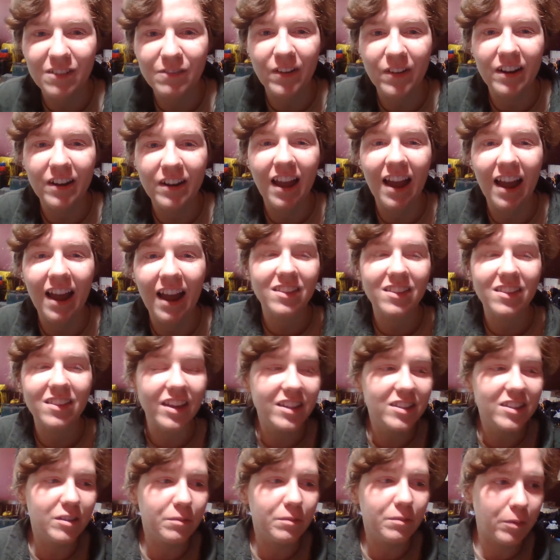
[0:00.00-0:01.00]
And I
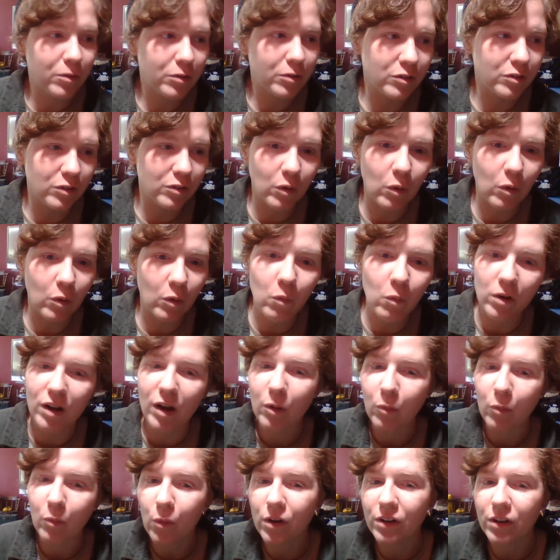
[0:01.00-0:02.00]
like the personal
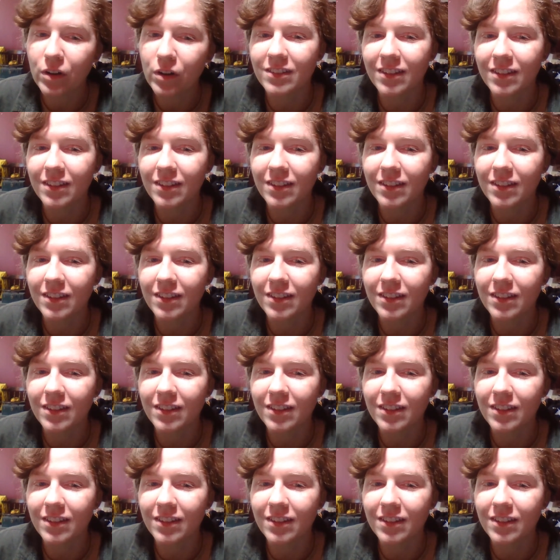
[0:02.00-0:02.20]
one-on-ones.